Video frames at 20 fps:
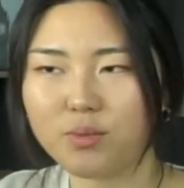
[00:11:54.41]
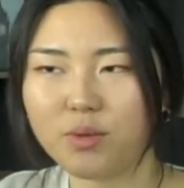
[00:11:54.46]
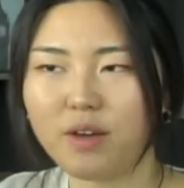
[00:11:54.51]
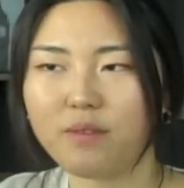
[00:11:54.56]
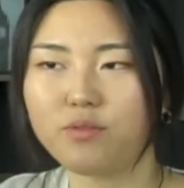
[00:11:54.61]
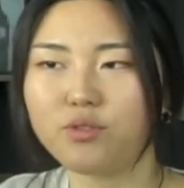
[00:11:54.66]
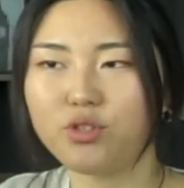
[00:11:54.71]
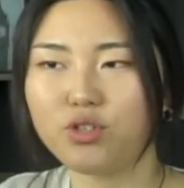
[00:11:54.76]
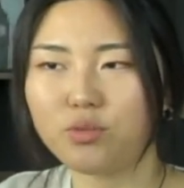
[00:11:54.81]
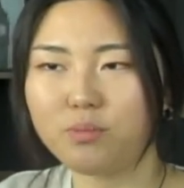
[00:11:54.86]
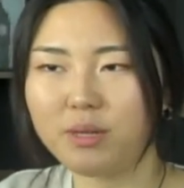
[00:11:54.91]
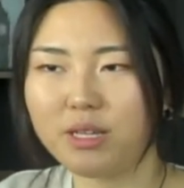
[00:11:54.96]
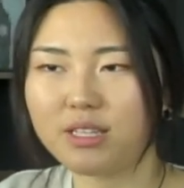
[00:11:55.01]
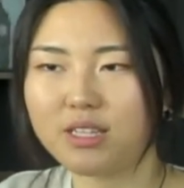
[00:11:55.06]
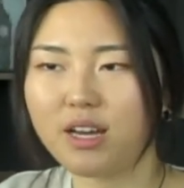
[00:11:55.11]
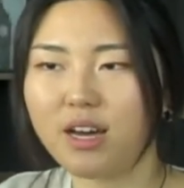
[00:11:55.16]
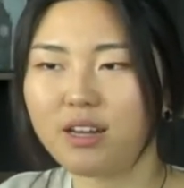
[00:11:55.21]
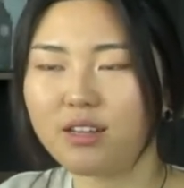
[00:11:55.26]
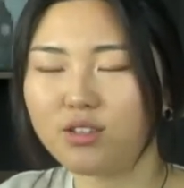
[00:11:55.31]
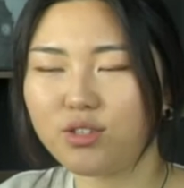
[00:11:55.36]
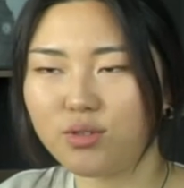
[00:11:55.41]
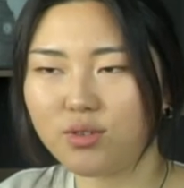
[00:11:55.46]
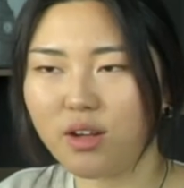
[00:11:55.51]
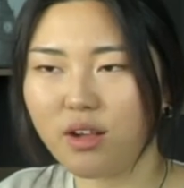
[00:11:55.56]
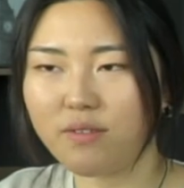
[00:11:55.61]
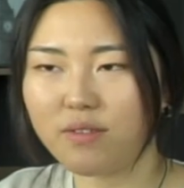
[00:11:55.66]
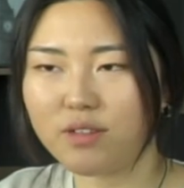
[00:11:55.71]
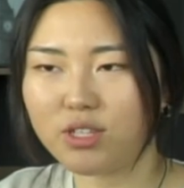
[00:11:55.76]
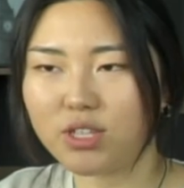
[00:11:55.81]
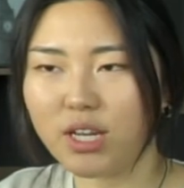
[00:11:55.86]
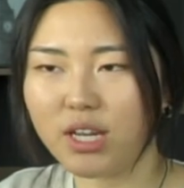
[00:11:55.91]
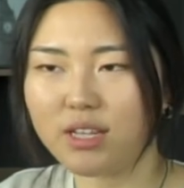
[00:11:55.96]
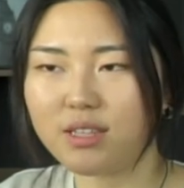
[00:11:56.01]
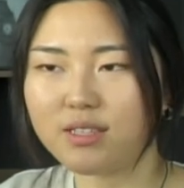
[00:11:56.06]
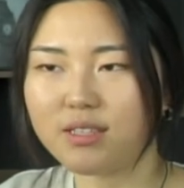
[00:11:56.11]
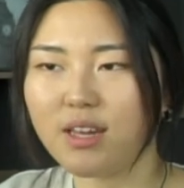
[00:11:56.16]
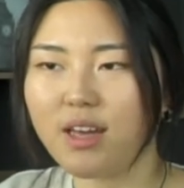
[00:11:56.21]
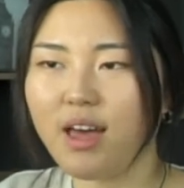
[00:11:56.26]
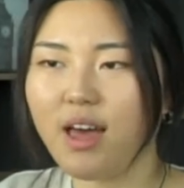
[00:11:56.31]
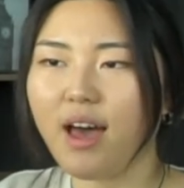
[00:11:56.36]
We have 2 beta and 2 alpha
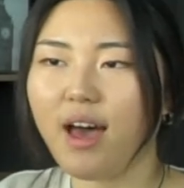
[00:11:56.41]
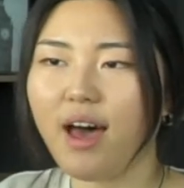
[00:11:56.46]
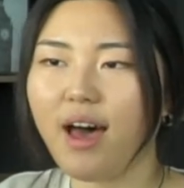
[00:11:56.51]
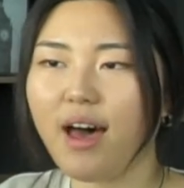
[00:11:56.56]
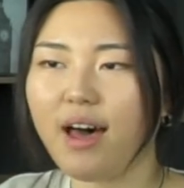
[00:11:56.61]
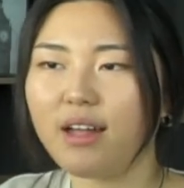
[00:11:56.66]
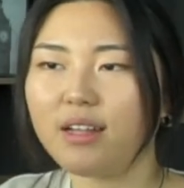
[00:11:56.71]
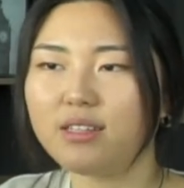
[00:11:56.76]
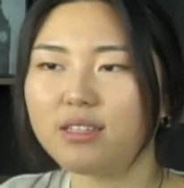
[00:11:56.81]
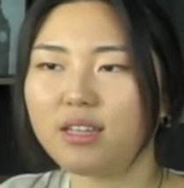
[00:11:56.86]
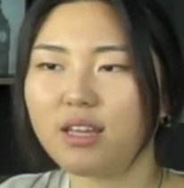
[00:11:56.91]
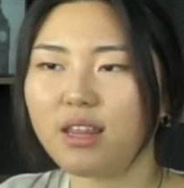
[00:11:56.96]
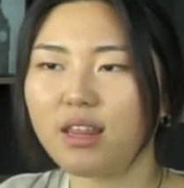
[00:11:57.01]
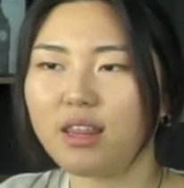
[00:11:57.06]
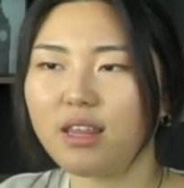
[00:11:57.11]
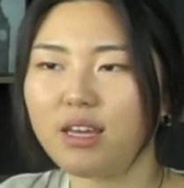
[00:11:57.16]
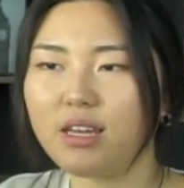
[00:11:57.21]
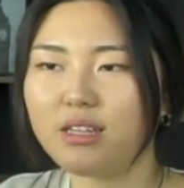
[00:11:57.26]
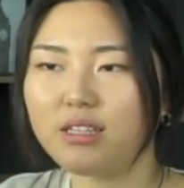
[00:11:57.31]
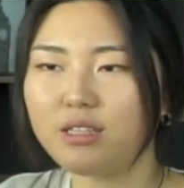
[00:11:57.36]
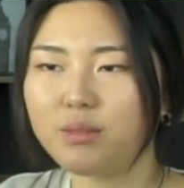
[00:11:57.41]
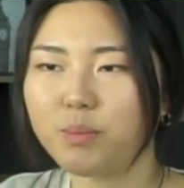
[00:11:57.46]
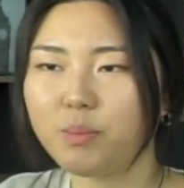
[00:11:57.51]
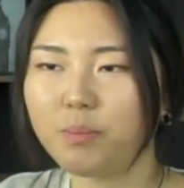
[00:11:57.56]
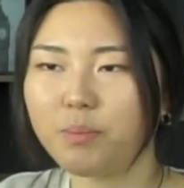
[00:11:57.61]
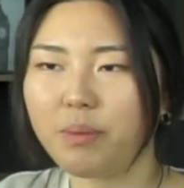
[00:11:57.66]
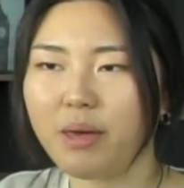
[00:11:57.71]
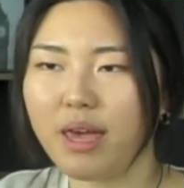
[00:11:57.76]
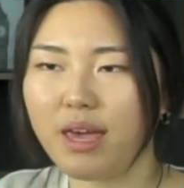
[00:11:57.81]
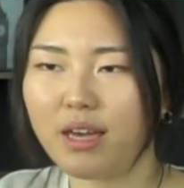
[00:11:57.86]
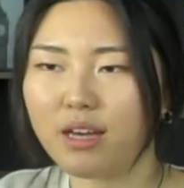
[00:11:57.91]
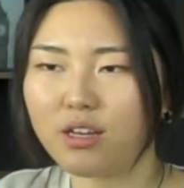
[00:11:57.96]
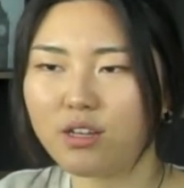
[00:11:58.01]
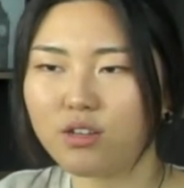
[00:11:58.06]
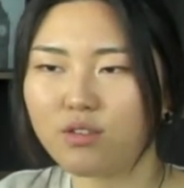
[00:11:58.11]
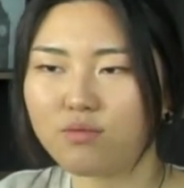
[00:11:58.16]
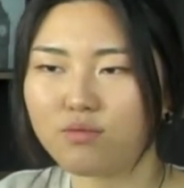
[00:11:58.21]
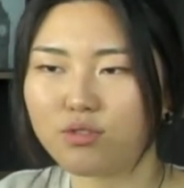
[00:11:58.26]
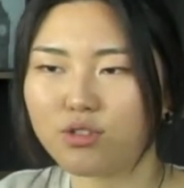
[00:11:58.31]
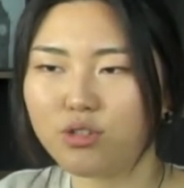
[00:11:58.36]
chains, and these pink
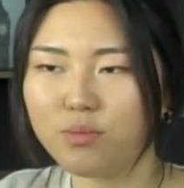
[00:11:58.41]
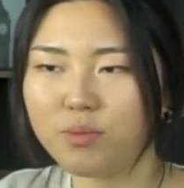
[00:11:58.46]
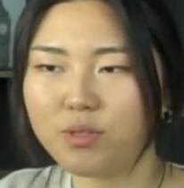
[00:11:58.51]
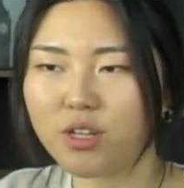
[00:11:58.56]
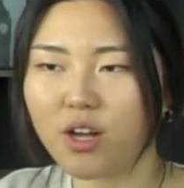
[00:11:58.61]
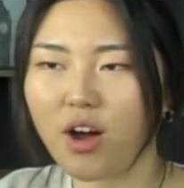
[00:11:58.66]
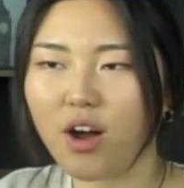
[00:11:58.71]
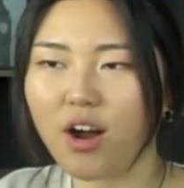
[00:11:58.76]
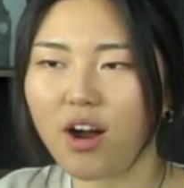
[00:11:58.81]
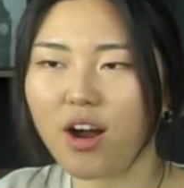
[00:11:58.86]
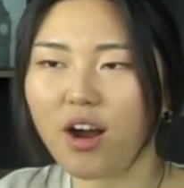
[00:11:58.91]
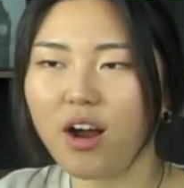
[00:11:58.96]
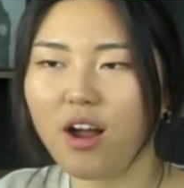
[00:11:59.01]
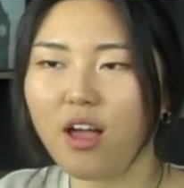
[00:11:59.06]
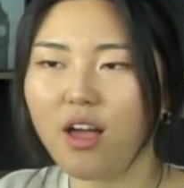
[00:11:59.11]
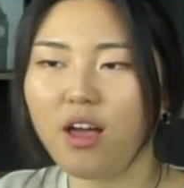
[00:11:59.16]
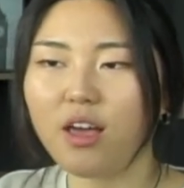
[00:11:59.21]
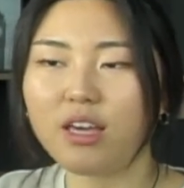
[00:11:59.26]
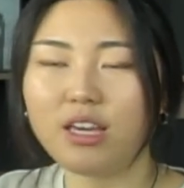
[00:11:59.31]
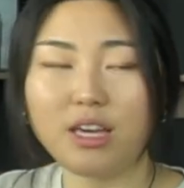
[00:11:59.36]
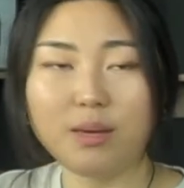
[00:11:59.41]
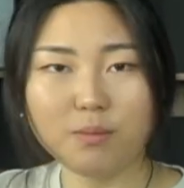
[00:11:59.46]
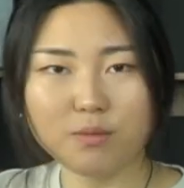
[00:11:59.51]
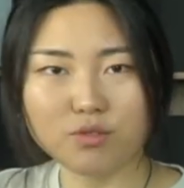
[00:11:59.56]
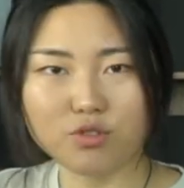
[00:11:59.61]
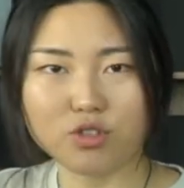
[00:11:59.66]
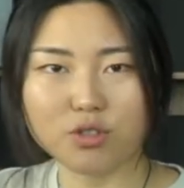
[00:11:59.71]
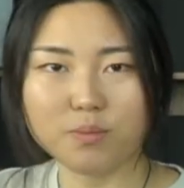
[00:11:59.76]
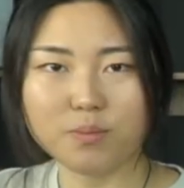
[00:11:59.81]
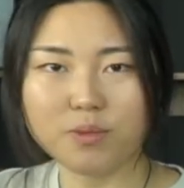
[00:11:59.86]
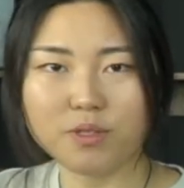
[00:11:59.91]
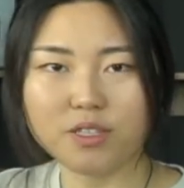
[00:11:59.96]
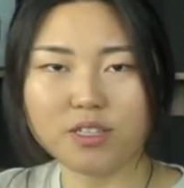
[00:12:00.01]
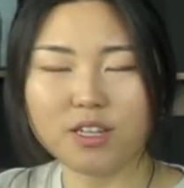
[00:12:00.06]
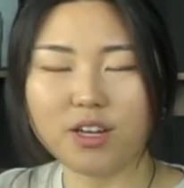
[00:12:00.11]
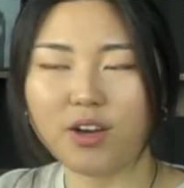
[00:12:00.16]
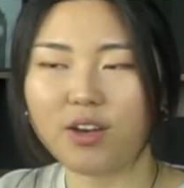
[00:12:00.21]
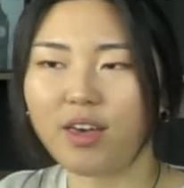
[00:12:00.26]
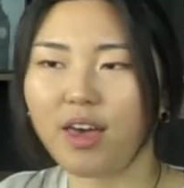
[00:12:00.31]
groups are heme groups.